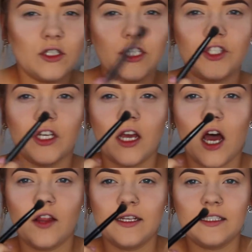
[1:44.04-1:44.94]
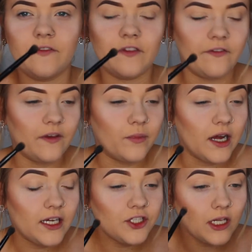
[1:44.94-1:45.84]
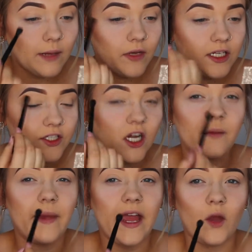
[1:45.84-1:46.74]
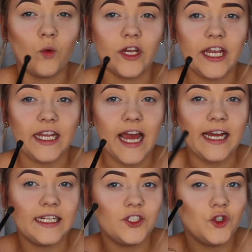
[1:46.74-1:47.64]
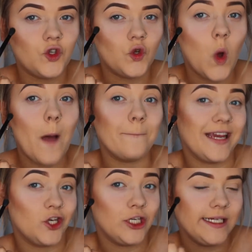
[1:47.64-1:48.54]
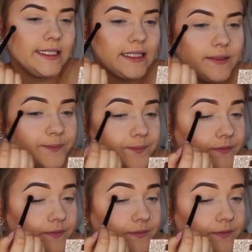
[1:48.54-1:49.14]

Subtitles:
So I just stick it on this fluffy brush, and I'm gonna start by working that into my crease.